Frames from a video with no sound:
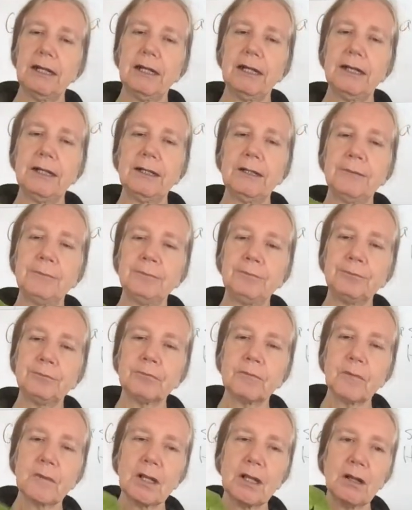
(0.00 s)

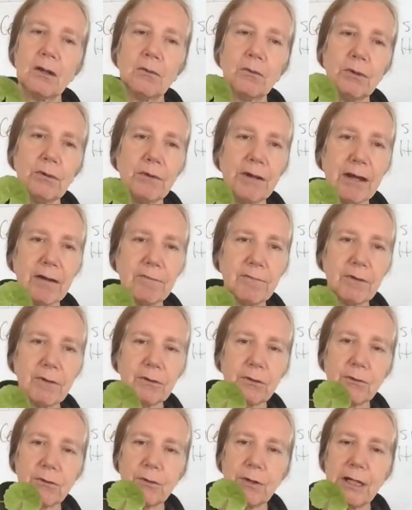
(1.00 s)
Um, when we have
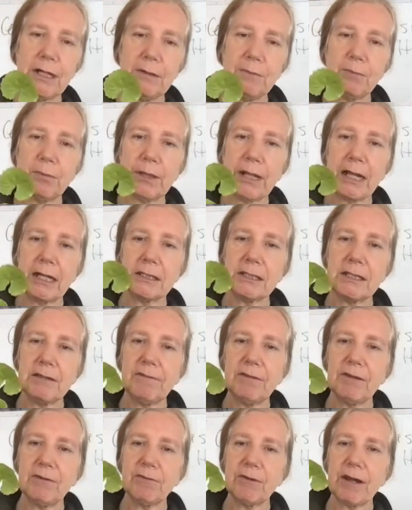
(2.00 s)
green plants,
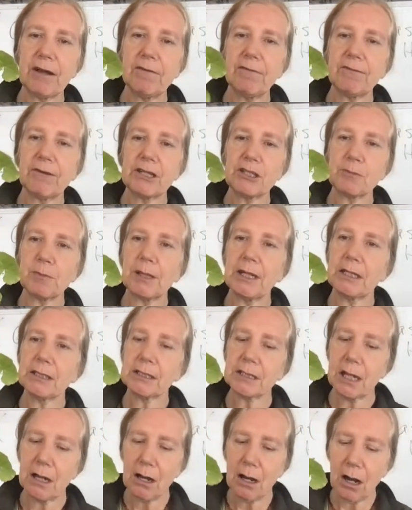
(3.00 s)
even if we have fresh plants,